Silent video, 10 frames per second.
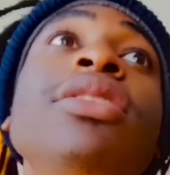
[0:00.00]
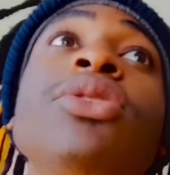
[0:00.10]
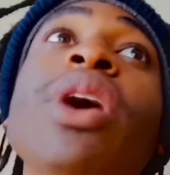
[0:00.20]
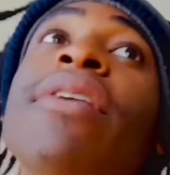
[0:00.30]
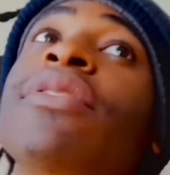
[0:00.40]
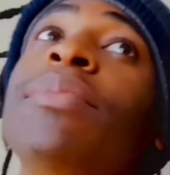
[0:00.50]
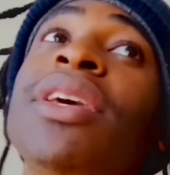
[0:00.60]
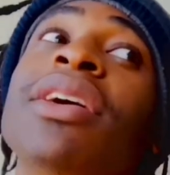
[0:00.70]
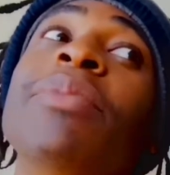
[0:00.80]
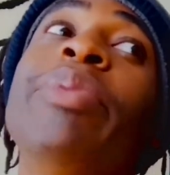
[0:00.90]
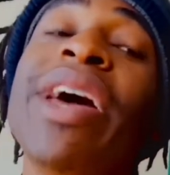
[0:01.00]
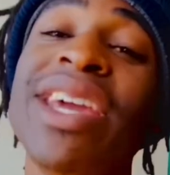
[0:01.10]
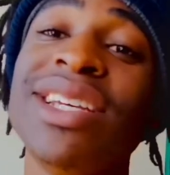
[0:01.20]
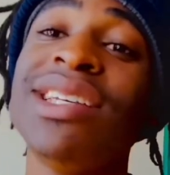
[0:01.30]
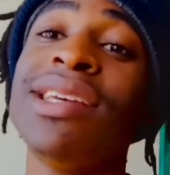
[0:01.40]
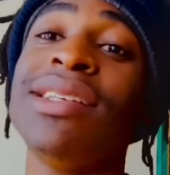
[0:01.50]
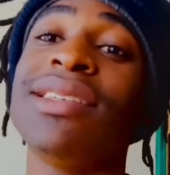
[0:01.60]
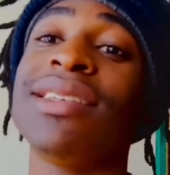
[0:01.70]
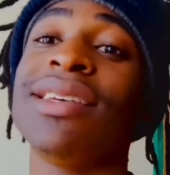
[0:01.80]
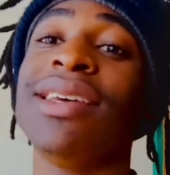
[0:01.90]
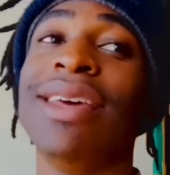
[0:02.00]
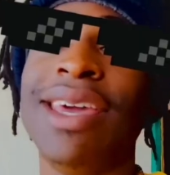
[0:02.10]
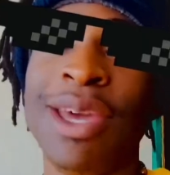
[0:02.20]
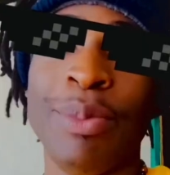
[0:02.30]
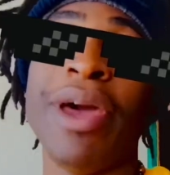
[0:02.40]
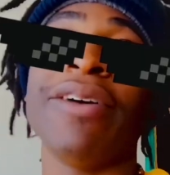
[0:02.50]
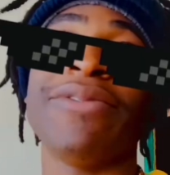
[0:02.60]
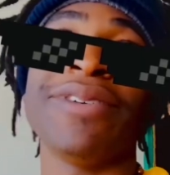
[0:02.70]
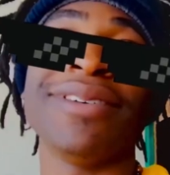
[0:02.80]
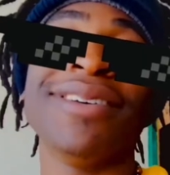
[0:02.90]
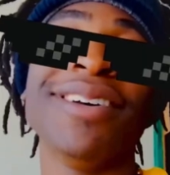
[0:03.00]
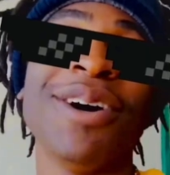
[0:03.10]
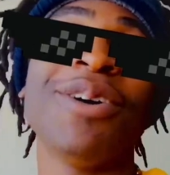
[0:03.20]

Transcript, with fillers: you have to be a patient mf'er,